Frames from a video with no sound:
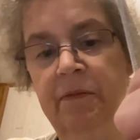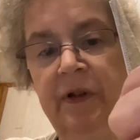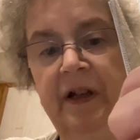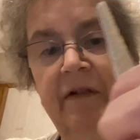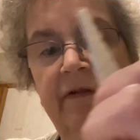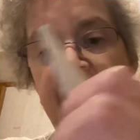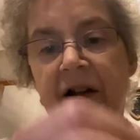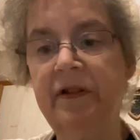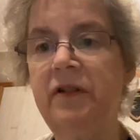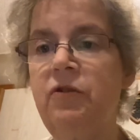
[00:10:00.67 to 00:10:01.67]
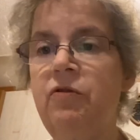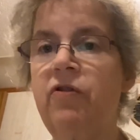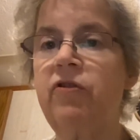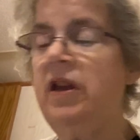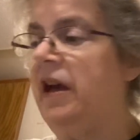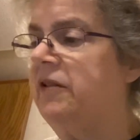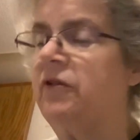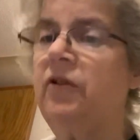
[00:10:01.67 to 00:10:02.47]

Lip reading: playing around. And you could see, I don't know